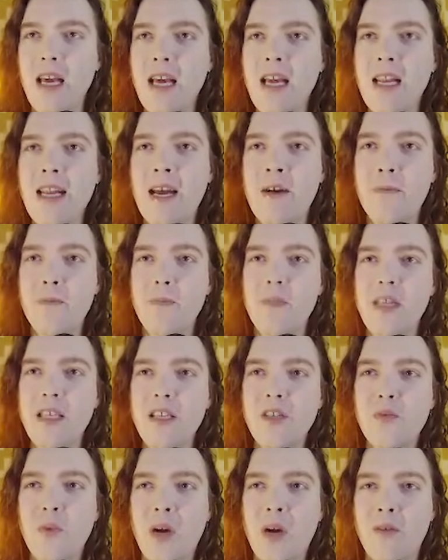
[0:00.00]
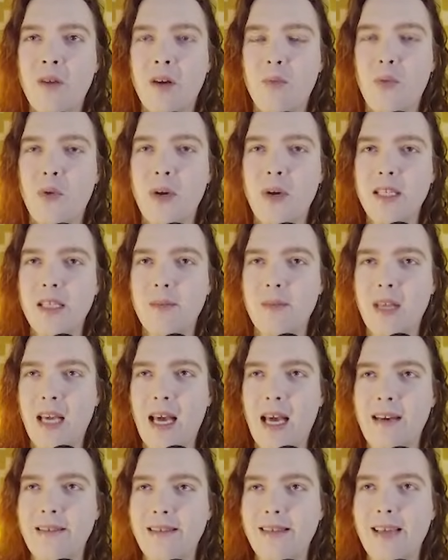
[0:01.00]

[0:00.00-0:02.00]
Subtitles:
Now, this is where I want to point something else